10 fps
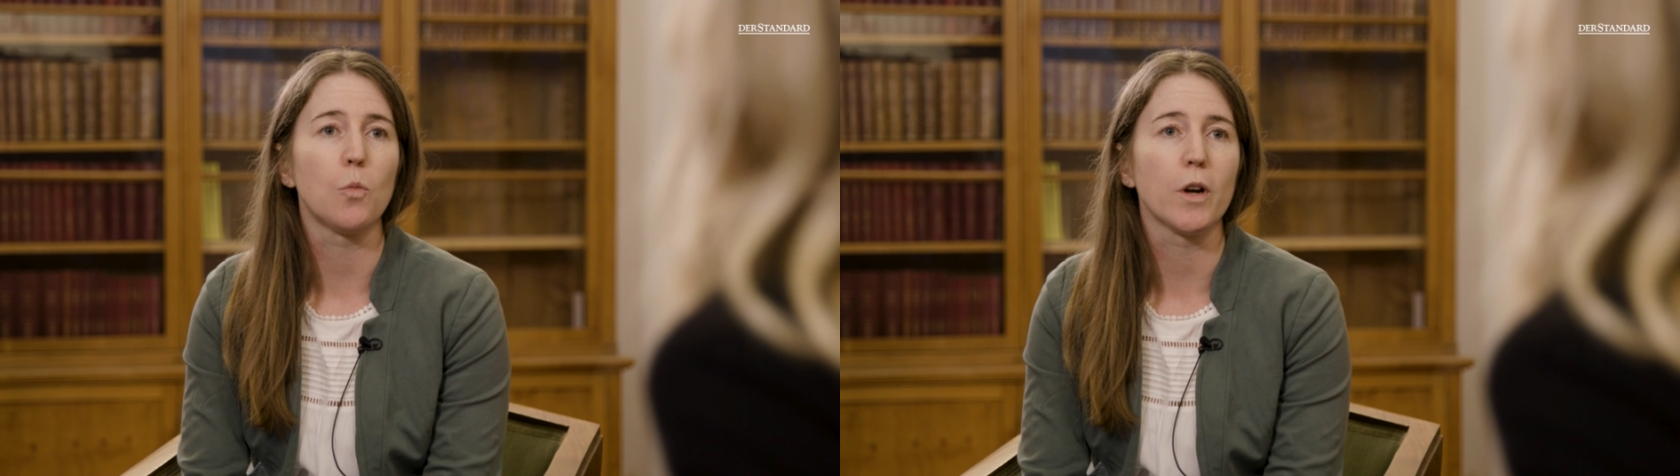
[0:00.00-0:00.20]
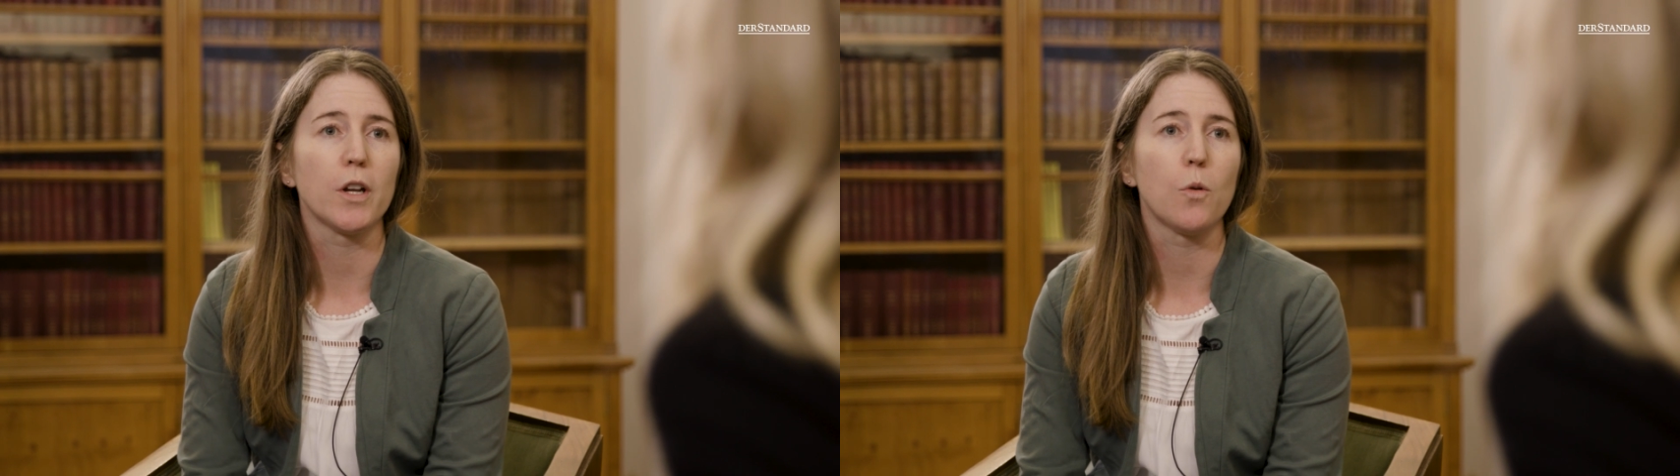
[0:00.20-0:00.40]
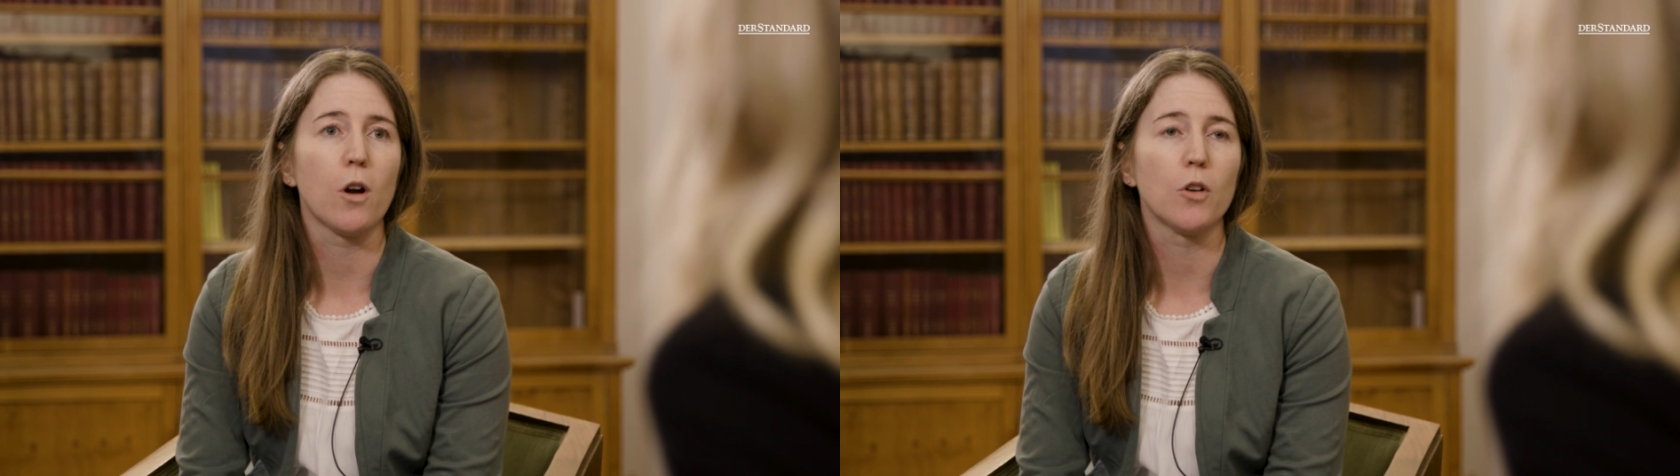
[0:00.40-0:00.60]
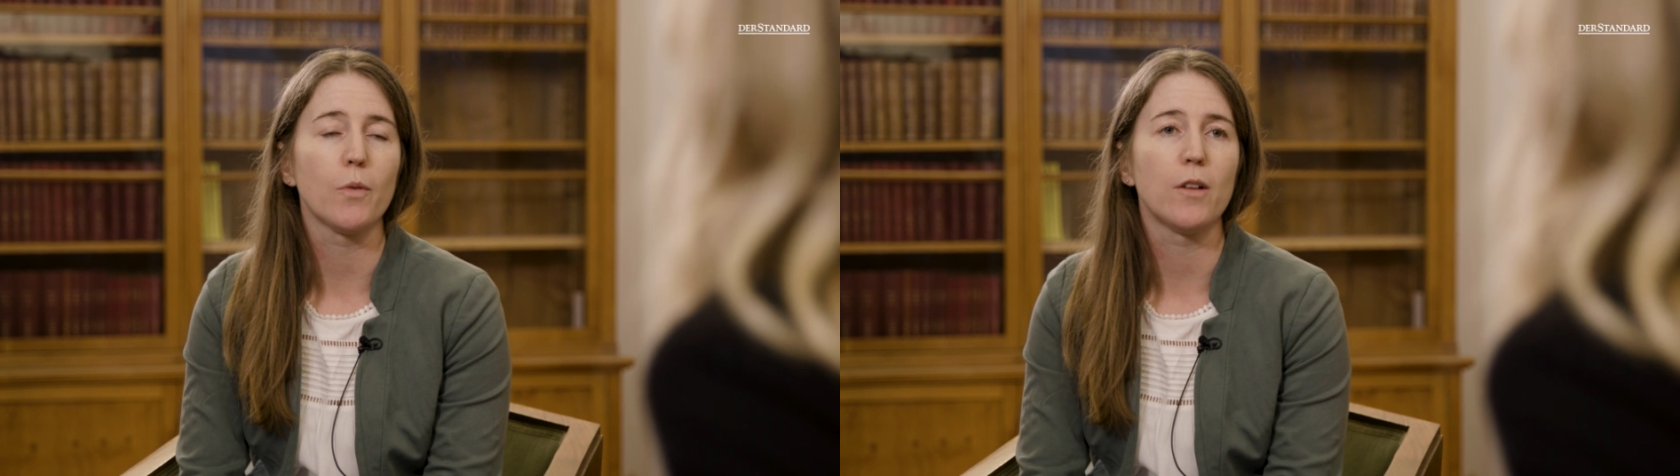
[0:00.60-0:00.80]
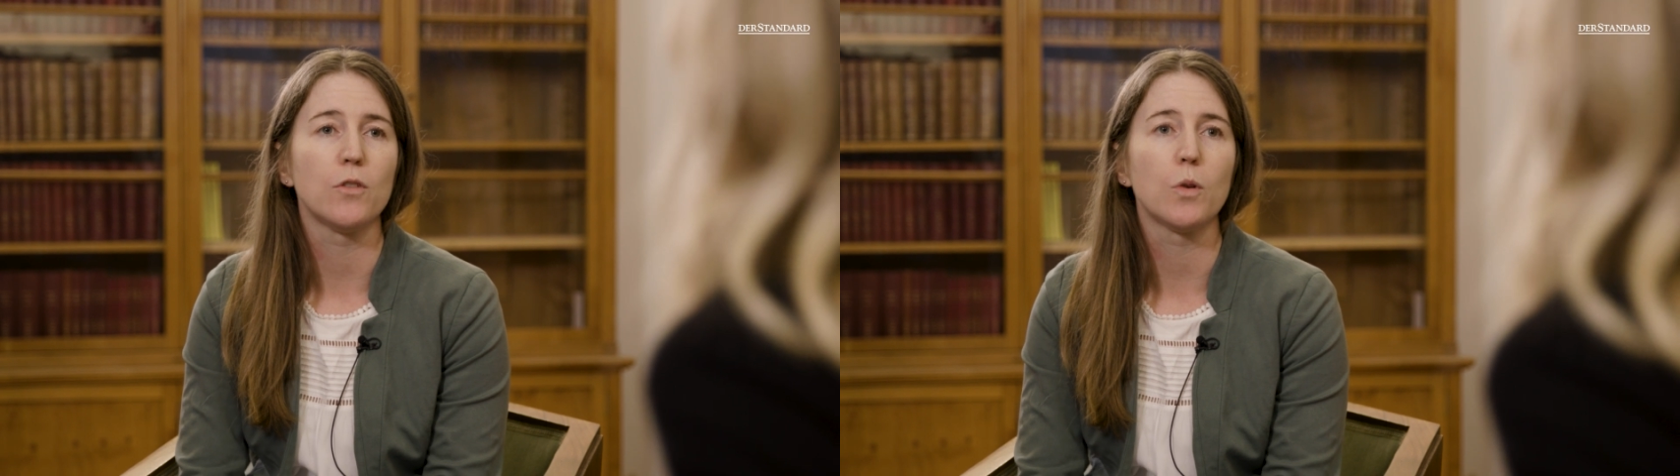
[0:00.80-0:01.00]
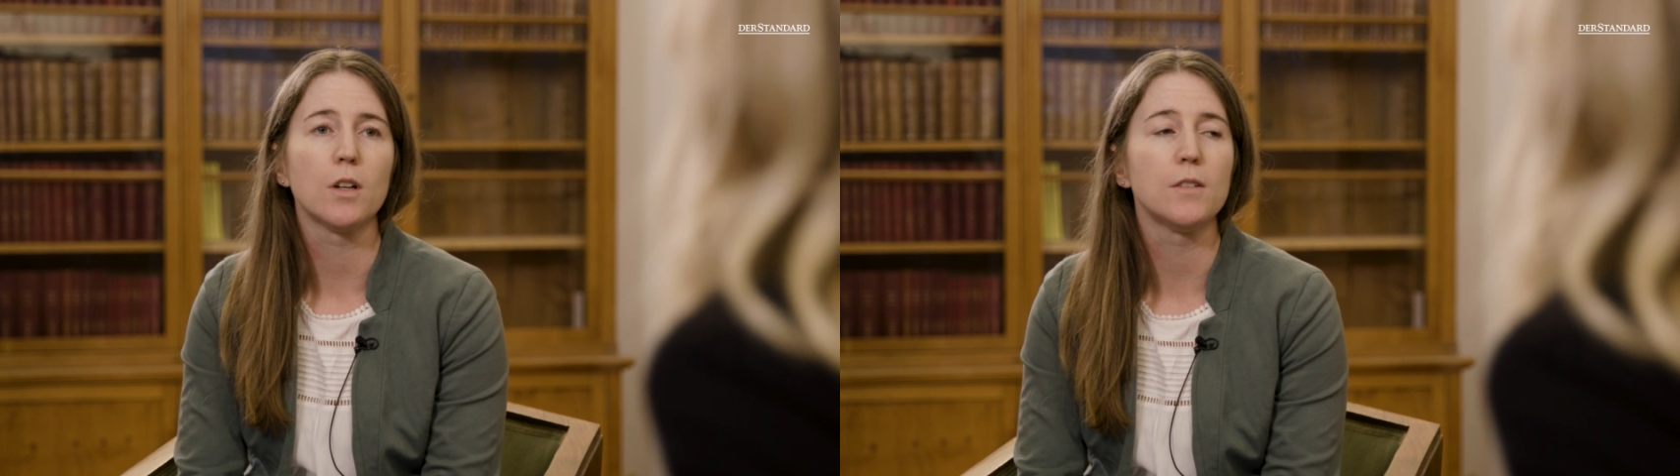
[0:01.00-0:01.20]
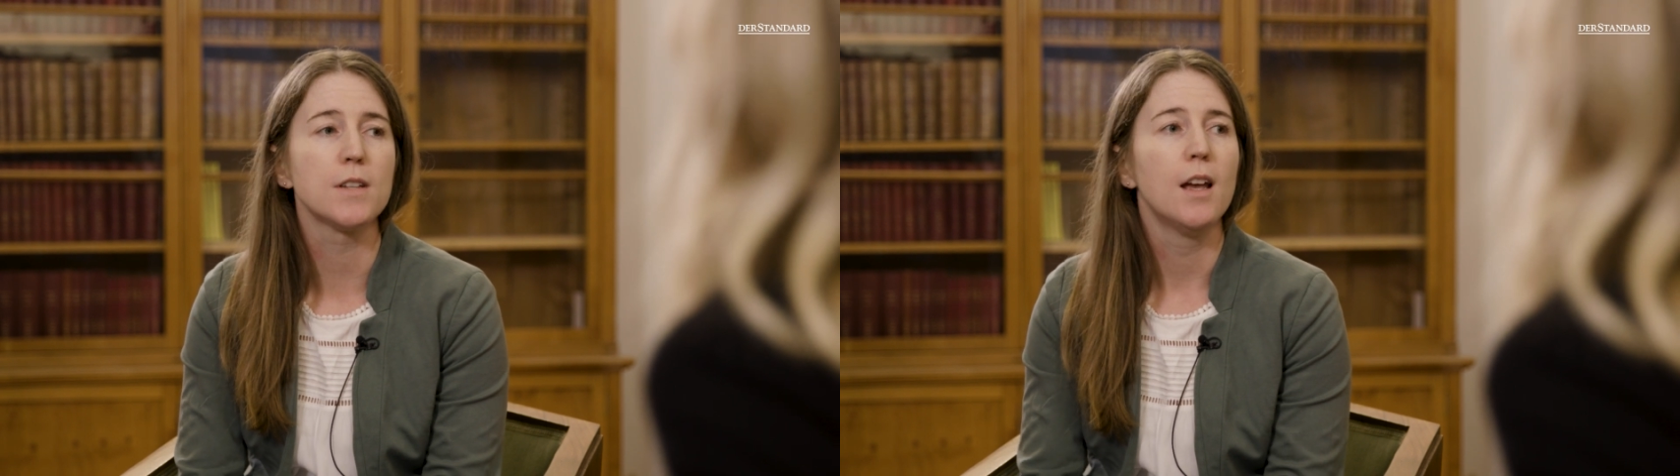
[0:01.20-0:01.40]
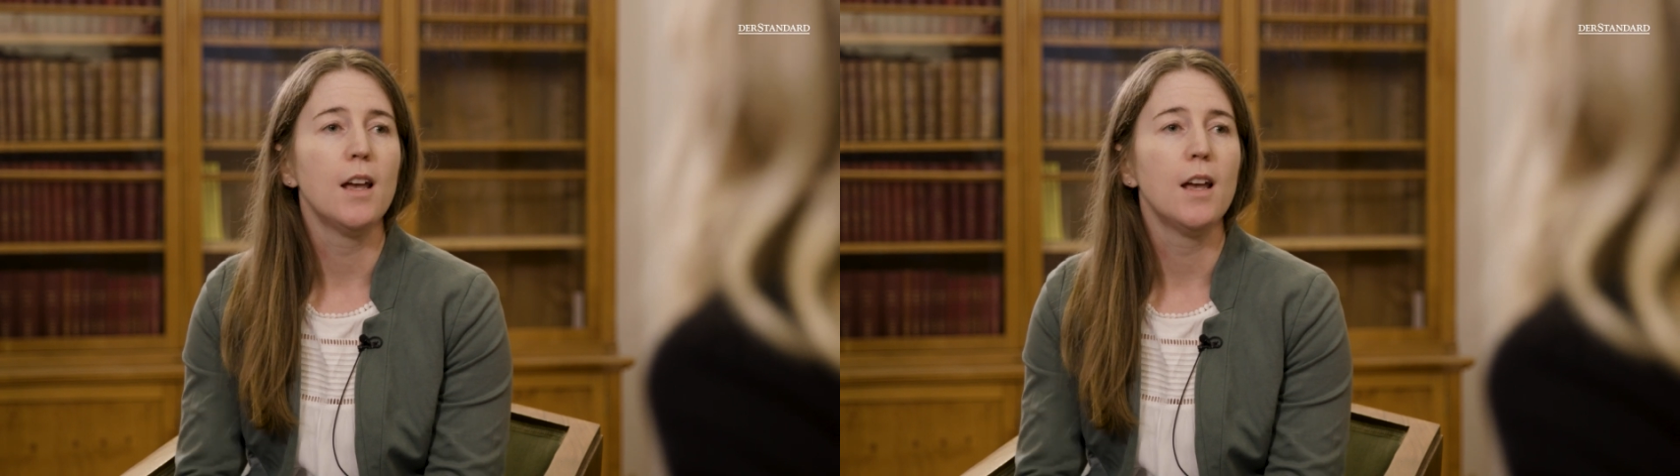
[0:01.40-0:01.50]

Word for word: on where you are around the world.